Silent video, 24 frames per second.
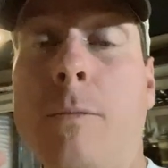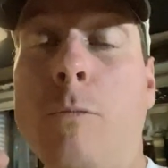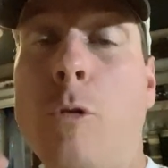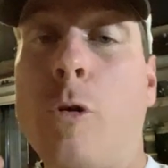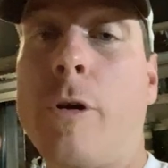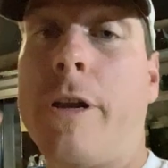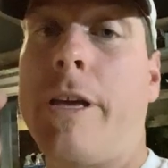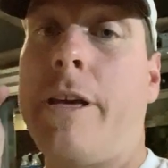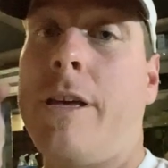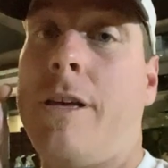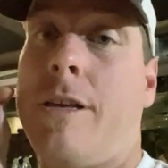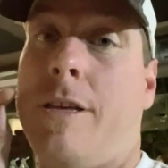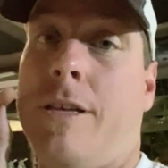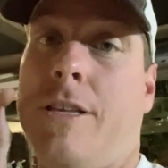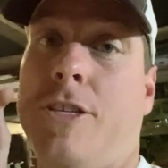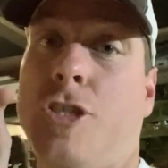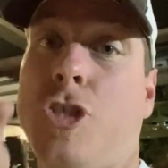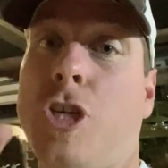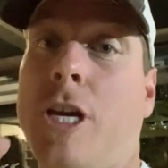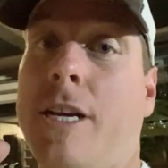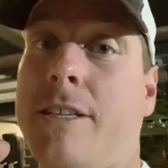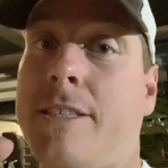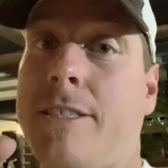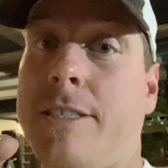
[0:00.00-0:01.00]
morning and
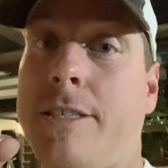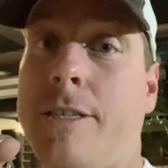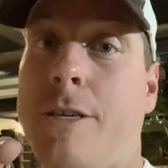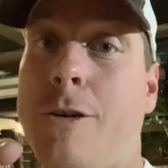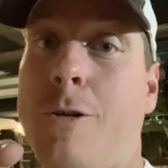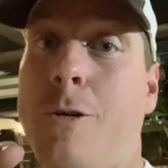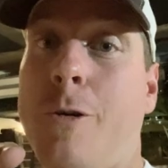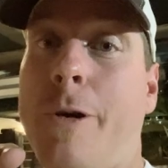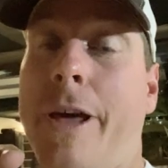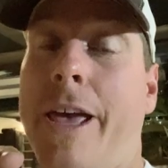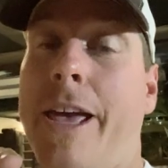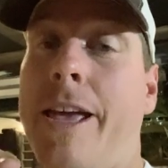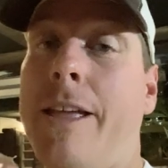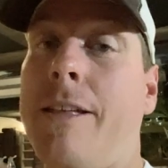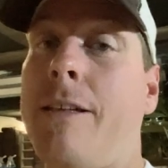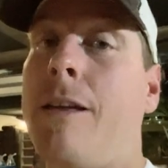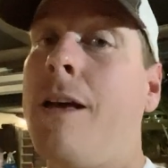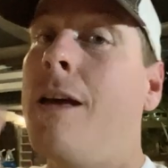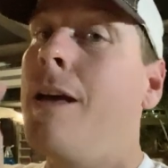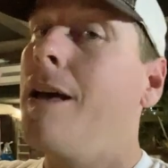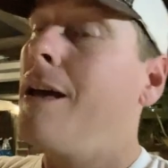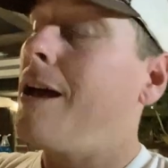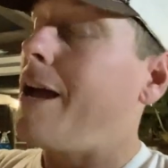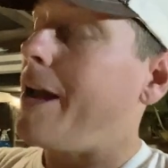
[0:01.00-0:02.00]
check to see who ate.
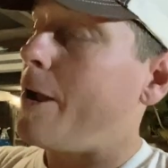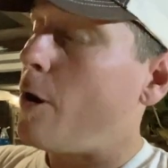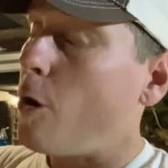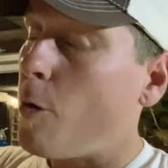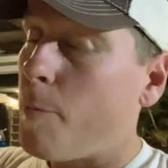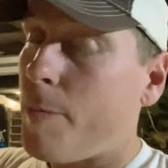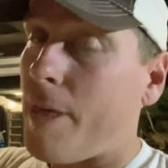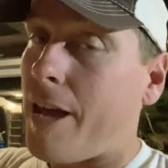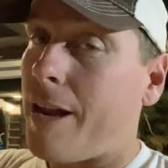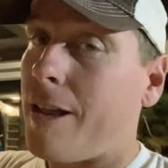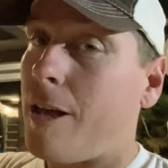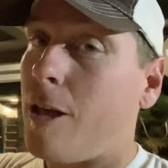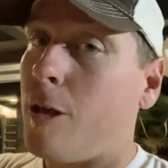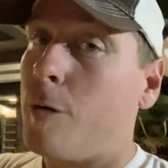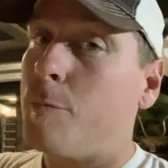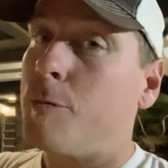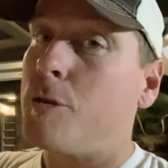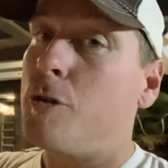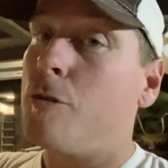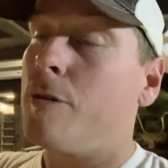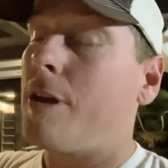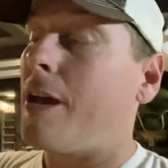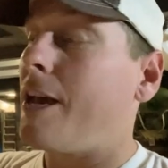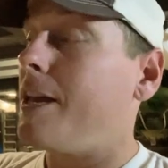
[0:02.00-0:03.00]
I hope that helps
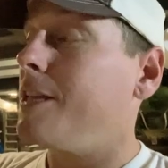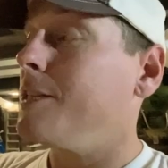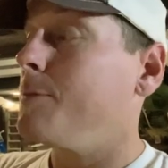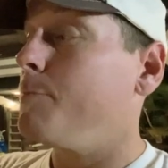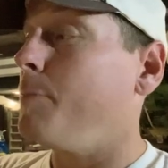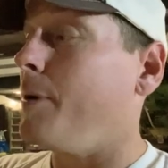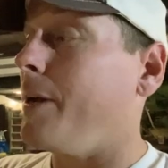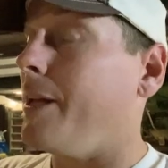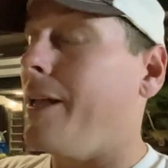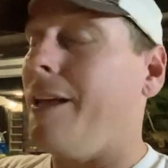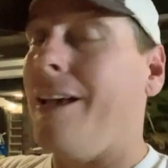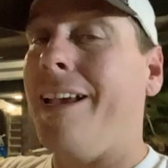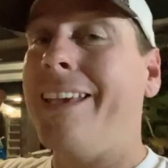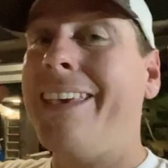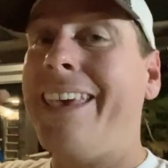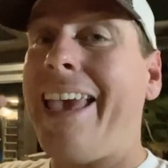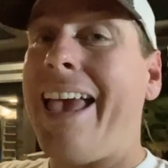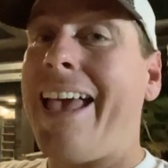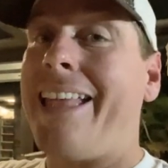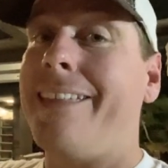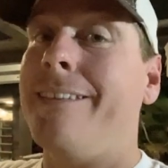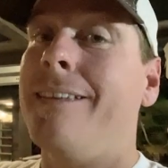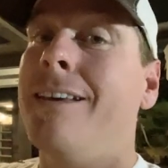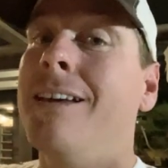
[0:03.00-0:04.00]
you guys, but
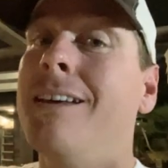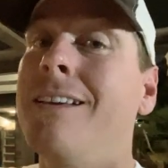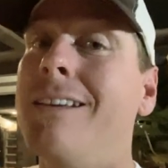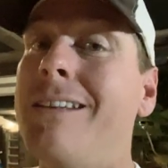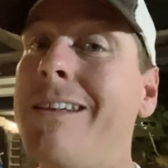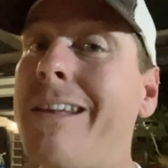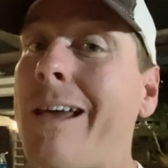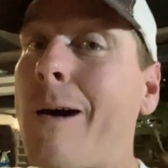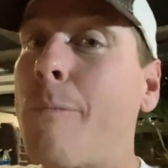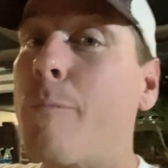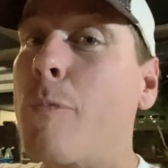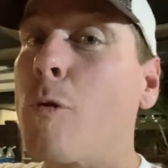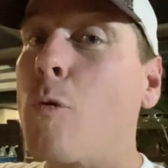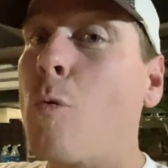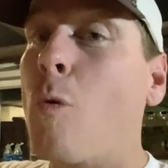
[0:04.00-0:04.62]
again, number